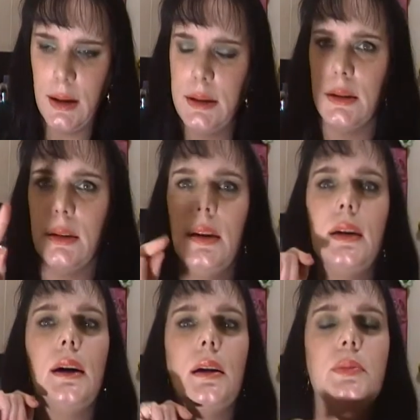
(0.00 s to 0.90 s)
Yeah, I did.
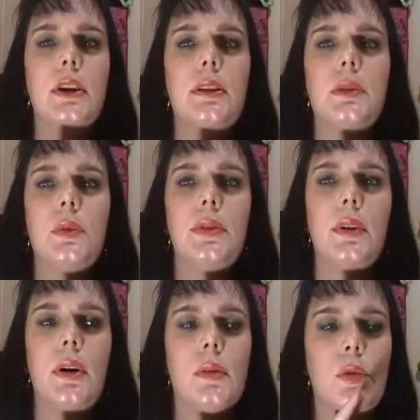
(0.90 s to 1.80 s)
I paired it
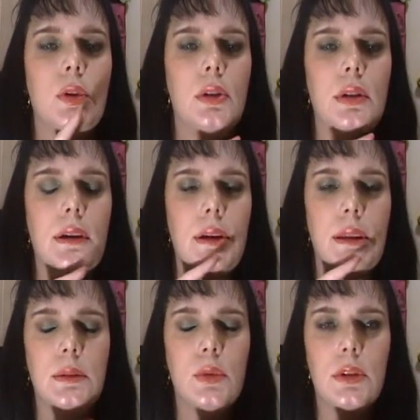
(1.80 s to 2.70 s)
with a
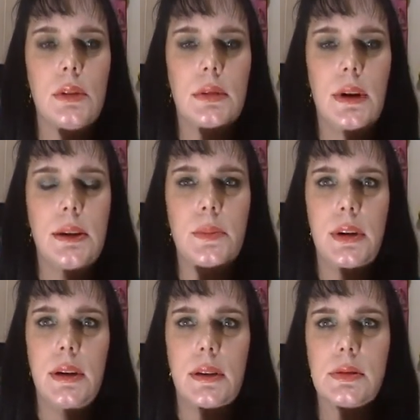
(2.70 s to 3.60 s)
real light
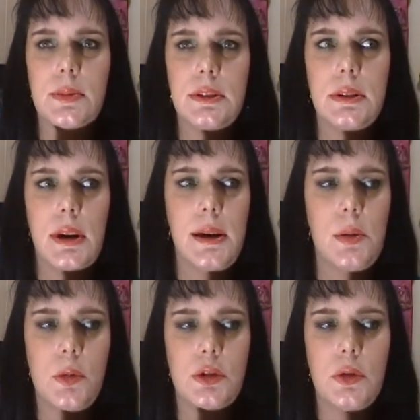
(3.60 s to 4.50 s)
pink lipstick. I
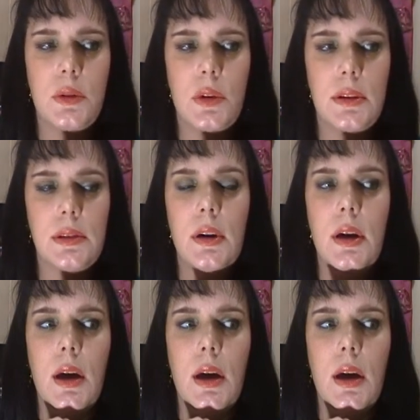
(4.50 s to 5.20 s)
can't remember which one it was.